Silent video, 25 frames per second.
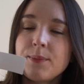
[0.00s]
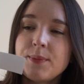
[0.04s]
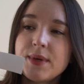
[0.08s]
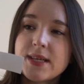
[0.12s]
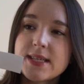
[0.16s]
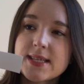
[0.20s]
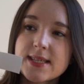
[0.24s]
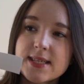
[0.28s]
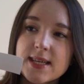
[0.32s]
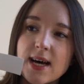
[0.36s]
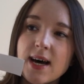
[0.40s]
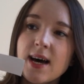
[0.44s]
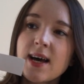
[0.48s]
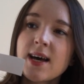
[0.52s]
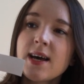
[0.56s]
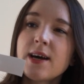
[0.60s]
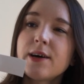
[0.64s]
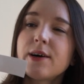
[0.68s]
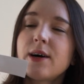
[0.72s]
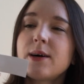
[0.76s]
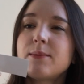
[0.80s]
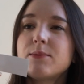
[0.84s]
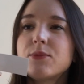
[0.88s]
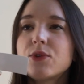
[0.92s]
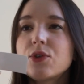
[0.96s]

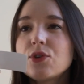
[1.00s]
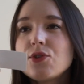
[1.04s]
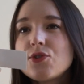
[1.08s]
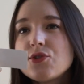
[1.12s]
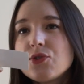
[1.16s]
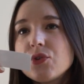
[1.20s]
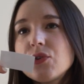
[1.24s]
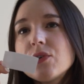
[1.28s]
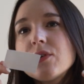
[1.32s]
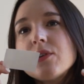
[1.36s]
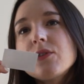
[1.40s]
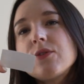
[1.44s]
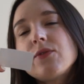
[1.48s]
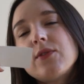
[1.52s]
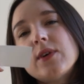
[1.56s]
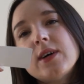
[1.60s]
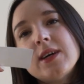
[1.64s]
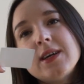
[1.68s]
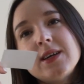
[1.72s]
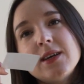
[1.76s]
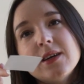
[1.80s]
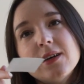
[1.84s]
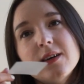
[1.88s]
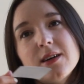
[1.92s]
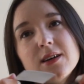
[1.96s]
Abyssai, I'm not sure if
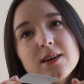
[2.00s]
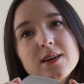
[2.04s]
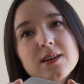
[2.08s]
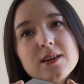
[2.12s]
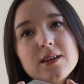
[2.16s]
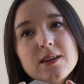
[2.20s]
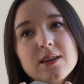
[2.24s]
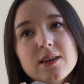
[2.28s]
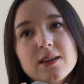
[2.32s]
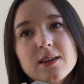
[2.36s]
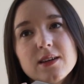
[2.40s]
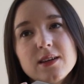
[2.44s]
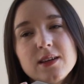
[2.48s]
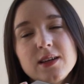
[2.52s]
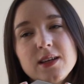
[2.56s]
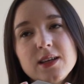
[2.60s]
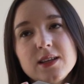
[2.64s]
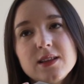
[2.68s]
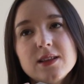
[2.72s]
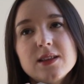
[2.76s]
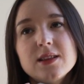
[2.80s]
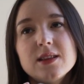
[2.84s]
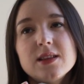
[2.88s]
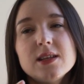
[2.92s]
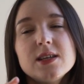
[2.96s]
I
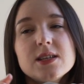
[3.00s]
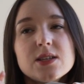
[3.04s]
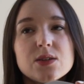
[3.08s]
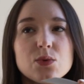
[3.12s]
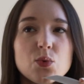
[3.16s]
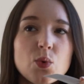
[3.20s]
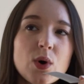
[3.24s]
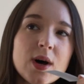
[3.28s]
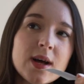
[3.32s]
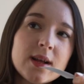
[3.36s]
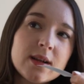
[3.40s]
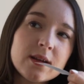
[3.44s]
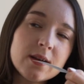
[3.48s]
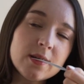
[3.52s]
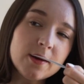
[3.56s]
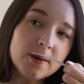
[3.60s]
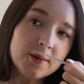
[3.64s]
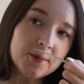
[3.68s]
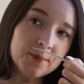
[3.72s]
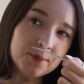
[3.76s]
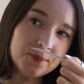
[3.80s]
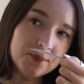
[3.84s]
need this one.